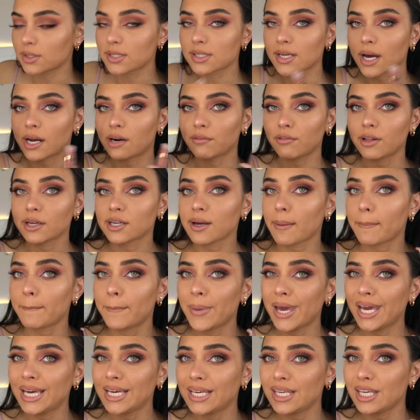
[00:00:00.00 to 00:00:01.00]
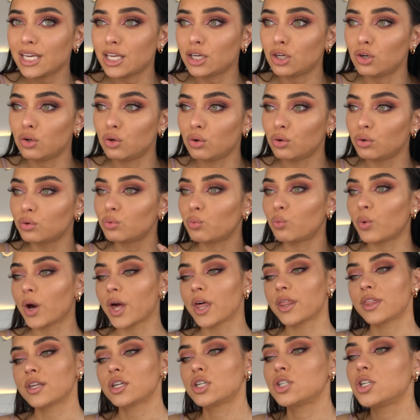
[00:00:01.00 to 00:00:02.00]
It's kind of like a pinky nude
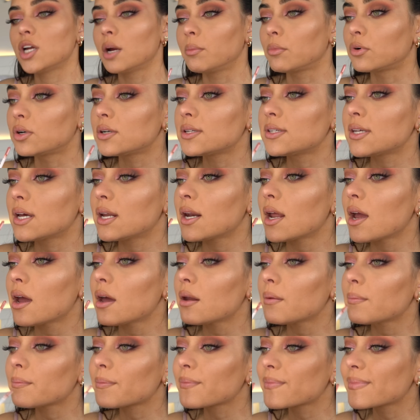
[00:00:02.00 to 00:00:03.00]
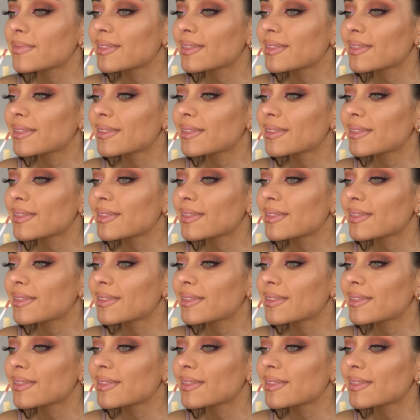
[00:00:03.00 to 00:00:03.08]
with shimmers in it.